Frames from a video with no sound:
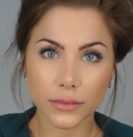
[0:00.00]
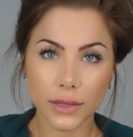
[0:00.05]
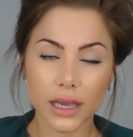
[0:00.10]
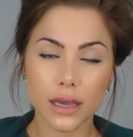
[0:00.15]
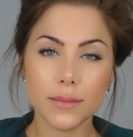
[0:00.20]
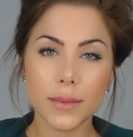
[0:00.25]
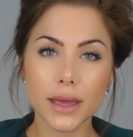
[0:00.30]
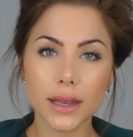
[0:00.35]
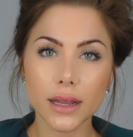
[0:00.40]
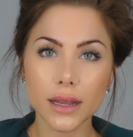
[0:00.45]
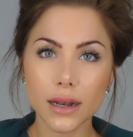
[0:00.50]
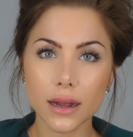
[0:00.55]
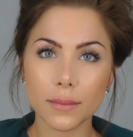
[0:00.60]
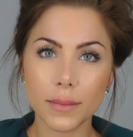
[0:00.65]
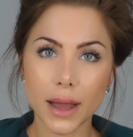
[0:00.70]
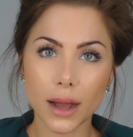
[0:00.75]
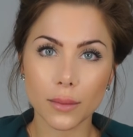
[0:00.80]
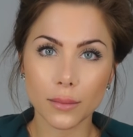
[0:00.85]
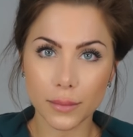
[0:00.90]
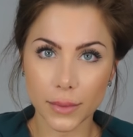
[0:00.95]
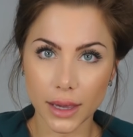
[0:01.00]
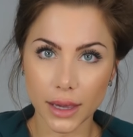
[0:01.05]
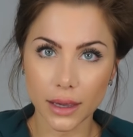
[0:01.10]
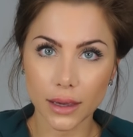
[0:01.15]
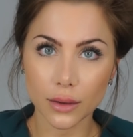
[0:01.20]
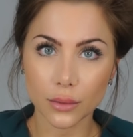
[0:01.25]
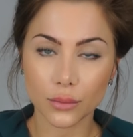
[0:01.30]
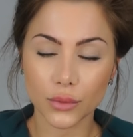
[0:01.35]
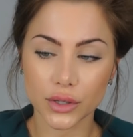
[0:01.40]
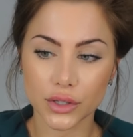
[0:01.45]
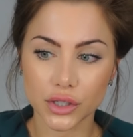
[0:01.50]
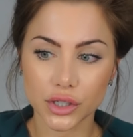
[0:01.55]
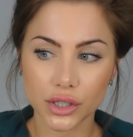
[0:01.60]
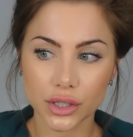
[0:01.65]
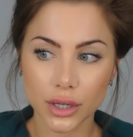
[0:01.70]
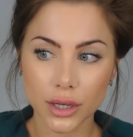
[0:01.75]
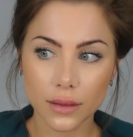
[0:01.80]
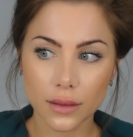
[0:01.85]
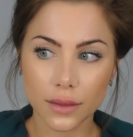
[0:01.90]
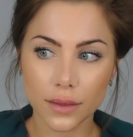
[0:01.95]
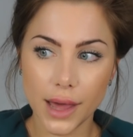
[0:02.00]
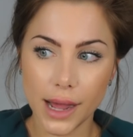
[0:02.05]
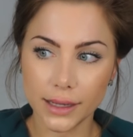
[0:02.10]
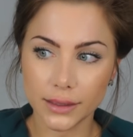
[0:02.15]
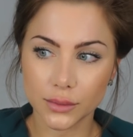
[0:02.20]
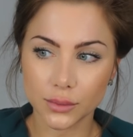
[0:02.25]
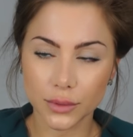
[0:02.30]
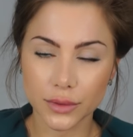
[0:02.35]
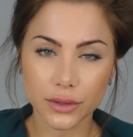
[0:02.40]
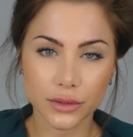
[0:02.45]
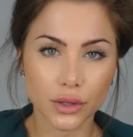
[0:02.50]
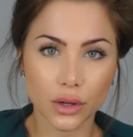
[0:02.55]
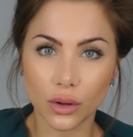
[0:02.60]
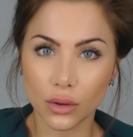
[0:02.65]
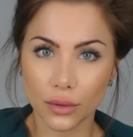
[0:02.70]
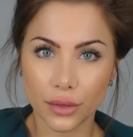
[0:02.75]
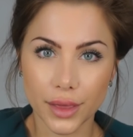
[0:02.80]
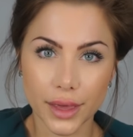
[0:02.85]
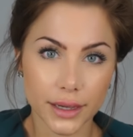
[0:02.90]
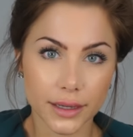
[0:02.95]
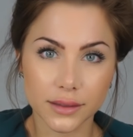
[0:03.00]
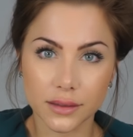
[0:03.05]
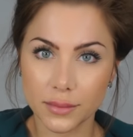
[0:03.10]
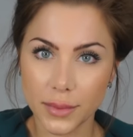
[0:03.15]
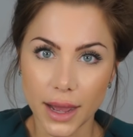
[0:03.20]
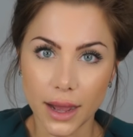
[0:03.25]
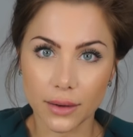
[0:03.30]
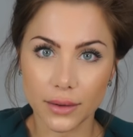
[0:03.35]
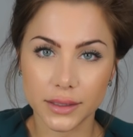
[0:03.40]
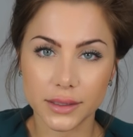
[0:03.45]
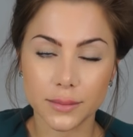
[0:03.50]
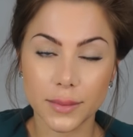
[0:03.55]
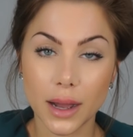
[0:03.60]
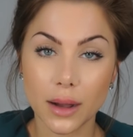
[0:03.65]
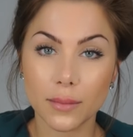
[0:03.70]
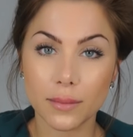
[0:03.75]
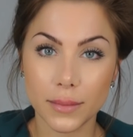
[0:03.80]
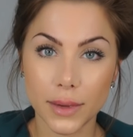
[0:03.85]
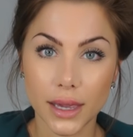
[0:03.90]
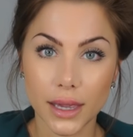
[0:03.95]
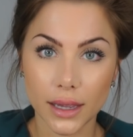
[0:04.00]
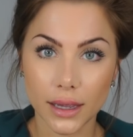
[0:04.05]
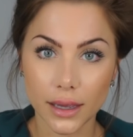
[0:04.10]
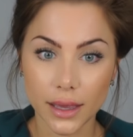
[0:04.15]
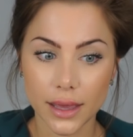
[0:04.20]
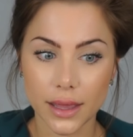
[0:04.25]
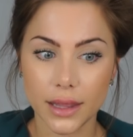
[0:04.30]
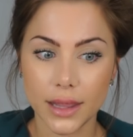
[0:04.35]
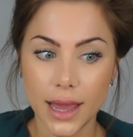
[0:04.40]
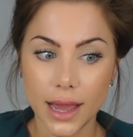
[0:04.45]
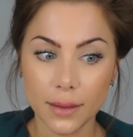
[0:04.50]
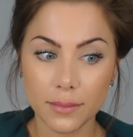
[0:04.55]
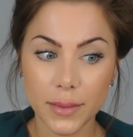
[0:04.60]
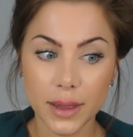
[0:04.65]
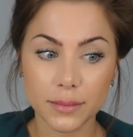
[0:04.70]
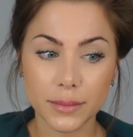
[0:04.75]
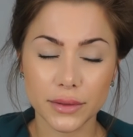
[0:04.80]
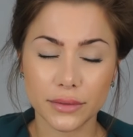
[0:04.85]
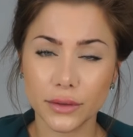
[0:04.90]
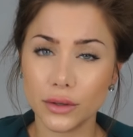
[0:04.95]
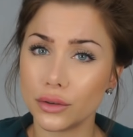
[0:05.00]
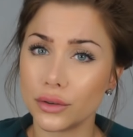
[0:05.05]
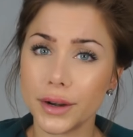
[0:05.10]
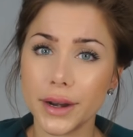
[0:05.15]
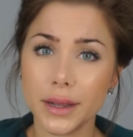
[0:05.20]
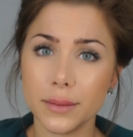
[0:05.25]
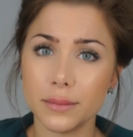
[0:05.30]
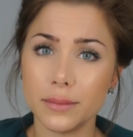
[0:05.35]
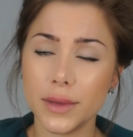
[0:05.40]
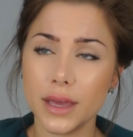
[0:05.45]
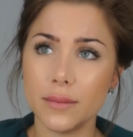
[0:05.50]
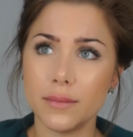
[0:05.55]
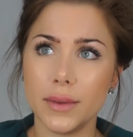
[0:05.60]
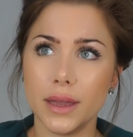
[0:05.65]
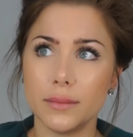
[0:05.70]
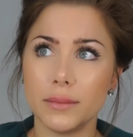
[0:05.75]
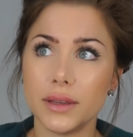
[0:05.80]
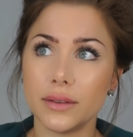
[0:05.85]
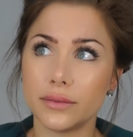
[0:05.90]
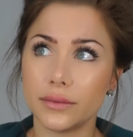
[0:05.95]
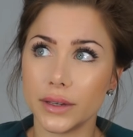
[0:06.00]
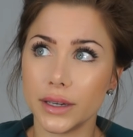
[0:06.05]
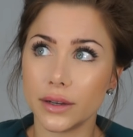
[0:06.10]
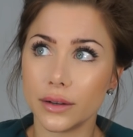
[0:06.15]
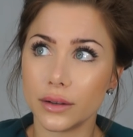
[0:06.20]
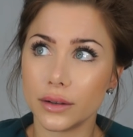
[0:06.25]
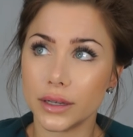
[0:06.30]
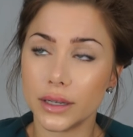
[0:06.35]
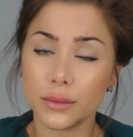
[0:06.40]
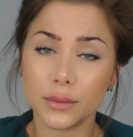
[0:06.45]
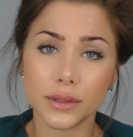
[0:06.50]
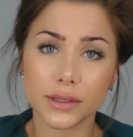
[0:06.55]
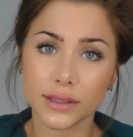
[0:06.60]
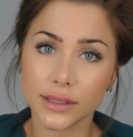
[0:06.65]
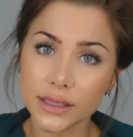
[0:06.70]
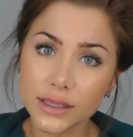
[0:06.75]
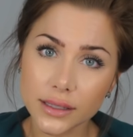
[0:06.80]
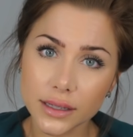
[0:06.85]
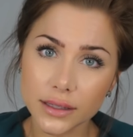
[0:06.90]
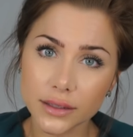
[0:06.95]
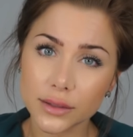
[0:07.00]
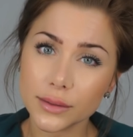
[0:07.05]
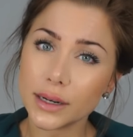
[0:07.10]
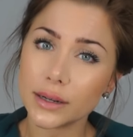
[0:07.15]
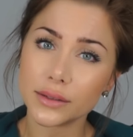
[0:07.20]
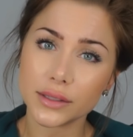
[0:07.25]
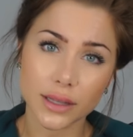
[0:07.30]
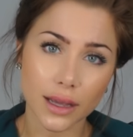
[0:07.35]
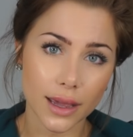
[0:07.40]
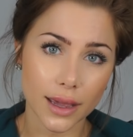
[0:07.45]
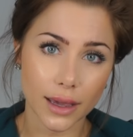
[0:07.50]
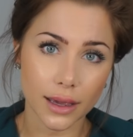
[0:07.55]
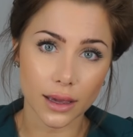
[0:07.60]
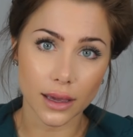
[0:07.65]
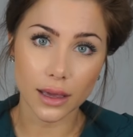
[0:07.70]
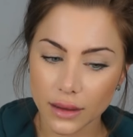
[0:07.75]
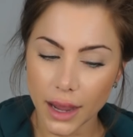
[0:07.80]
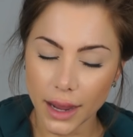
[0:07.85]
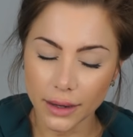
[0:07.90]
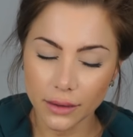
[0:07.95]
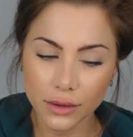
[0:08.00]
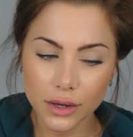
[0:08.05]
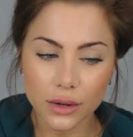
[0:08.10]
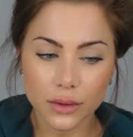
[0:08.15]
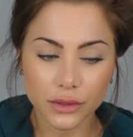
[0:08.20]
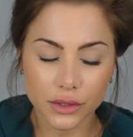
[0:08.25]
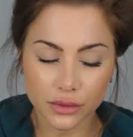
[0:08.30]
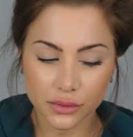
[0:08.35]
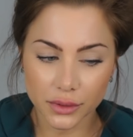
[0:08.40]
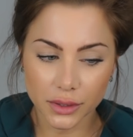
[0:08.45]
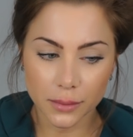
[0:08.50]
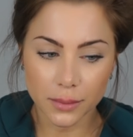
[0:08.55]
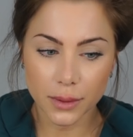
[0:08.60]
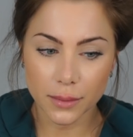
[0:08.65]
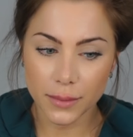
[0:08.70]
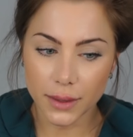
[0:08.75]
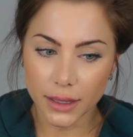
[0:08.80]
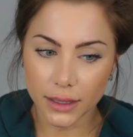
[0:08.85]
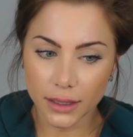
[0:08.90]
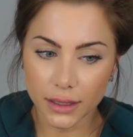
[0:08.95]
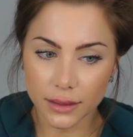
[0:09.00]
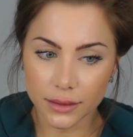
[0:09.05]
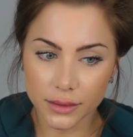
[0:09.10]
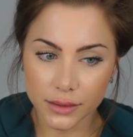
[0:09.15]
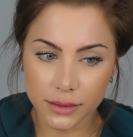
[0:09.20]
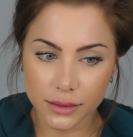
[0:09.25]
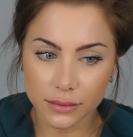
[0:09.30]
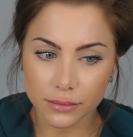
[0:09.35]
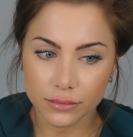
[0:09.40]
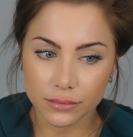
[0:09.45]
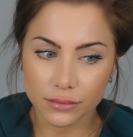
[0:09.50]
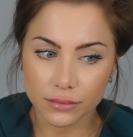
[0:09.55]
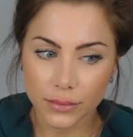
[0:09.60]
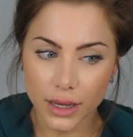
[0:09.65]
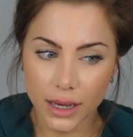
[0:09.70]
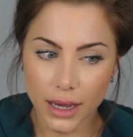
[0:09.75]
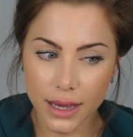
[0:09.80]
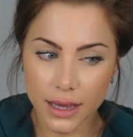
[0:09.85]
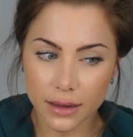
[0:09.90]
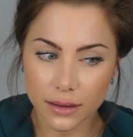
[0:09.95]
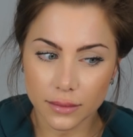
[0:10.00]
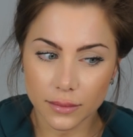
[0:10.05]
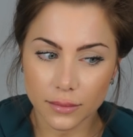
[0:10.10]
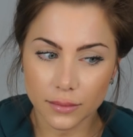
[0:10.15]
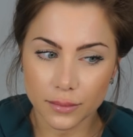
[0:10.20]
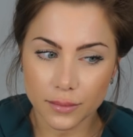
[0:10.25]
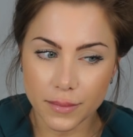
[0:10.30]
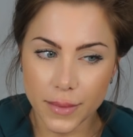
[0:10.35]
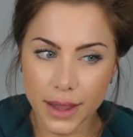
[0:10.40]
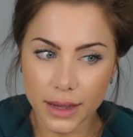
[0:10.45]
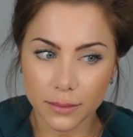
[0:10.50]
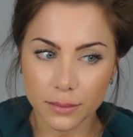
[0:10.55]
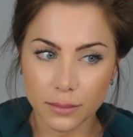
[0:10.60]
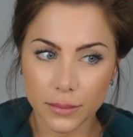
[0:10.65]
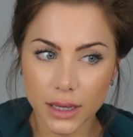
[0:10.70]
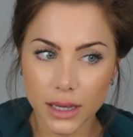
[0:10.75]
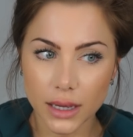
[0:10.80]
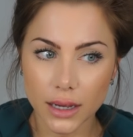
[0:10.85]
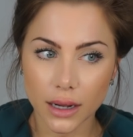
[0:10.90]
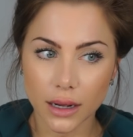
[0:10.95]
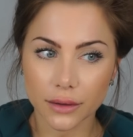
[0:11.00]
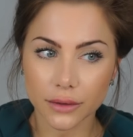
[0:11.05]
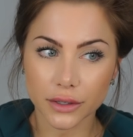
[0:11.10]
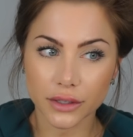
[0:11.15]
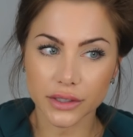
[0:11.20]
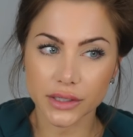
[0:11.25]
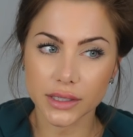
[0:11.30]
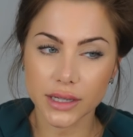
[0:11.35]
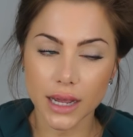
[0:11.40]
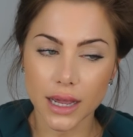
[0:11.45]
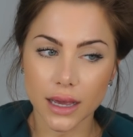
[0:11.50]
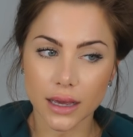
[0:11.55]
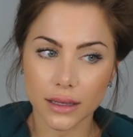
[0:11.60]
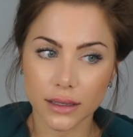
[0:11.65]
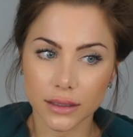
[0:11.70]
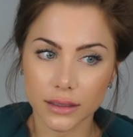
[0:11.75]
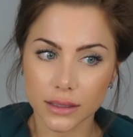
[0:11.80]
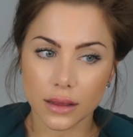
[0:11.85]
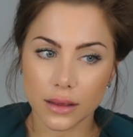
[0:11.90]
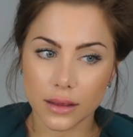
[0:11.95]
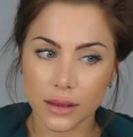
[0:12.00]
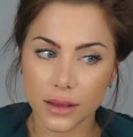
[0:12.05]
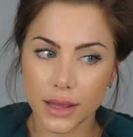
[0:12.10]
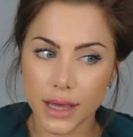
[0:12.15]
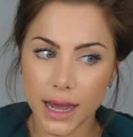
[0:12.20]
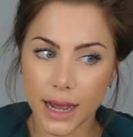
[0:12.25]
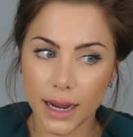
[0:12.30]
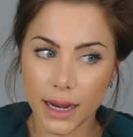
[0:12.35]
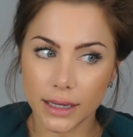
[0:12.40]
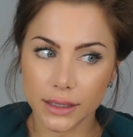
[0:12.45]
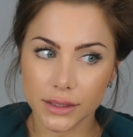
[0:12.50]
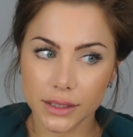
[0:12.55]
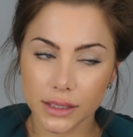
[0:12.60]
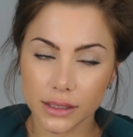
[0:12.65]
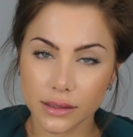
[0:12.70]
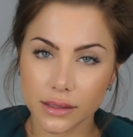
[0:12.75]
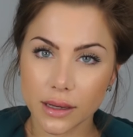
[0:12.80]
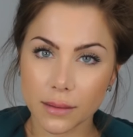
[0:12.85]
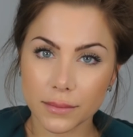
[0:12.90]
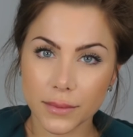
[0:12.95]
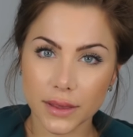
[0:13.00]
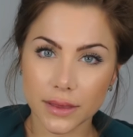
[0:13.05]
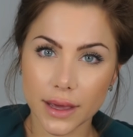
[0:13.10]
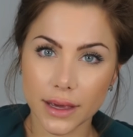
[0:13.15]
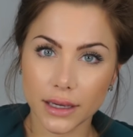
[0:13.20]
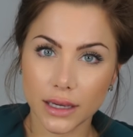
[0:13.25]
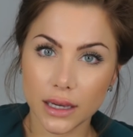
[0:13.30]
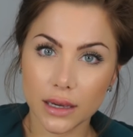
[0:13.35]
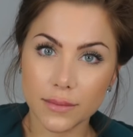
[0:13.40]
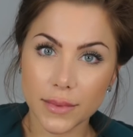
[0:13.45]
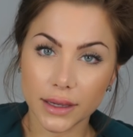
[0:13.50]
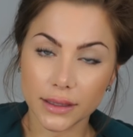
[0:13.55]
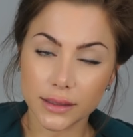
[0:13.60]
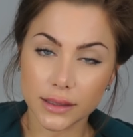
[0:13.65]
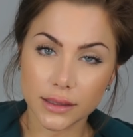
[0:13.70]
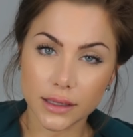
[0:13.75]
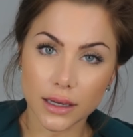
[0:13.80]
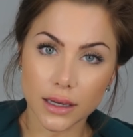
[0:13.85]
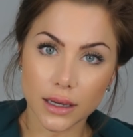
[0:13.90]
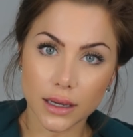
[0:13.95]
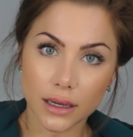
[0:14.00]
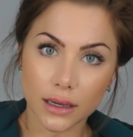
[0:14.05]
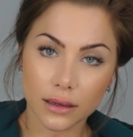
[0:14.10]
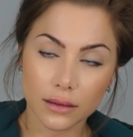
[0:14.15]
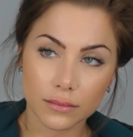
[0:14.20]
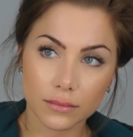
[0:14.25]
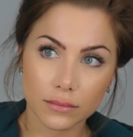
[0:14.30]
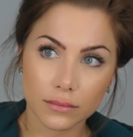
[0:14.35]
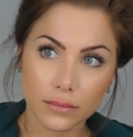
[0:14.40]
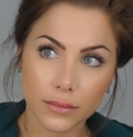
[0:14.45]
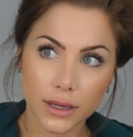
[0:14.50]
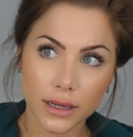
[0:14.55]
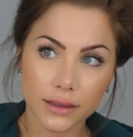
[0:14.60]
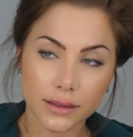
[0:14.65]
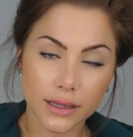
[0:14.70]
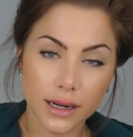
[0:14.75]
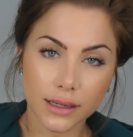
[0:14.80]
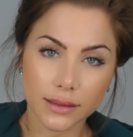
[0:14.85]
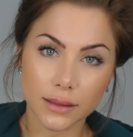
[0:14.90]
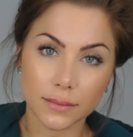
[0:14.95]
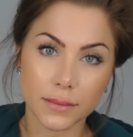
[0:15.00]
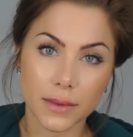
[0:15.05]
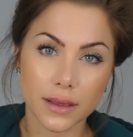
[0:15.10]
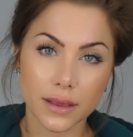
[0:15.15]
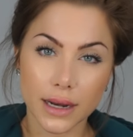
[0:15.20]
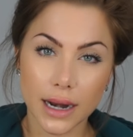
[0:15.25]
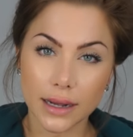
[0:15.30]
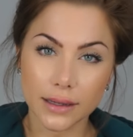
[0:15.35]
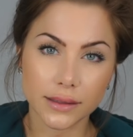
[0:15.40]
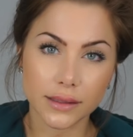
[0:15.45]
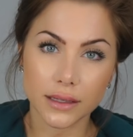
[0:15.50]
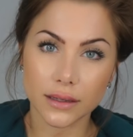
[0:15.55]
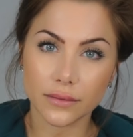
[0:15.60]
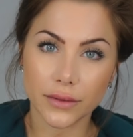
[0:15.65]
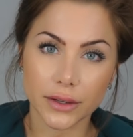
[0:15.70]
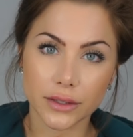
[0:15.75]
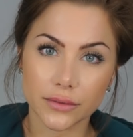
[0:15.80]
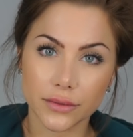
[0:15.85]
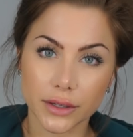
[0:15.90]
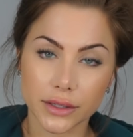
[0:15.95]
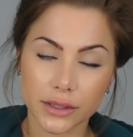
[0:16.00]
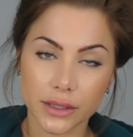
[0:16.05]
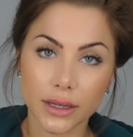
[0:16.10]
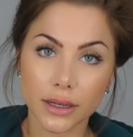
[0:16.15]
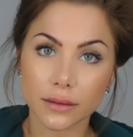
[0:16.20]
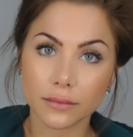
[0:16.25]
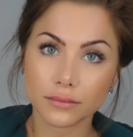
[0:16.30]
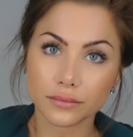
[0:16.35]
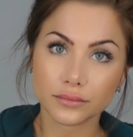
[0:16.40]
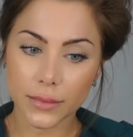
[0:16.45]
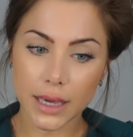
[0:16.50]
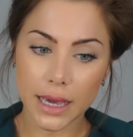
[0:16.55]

He made it about me, which that's what this whole thing is about. It's about me. And that made me feel great. It made me feel he was listening to what I was saying. I don't know, it just really put me at ease and made me understand that something that he may see is not something that I see and vice versa.